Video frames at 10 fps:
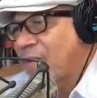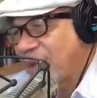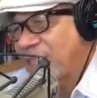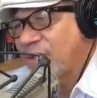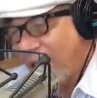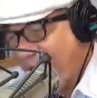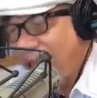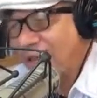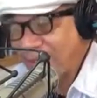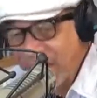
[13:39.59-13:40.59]
when you
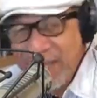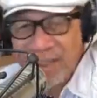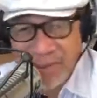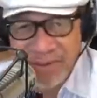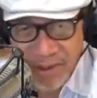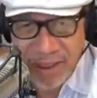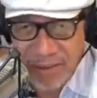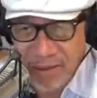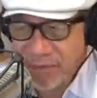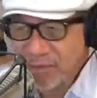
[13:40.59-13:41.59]
have a
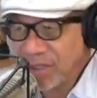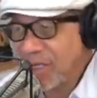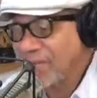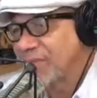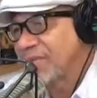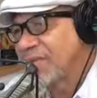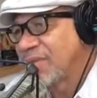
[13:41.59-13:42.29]
consent of the governed,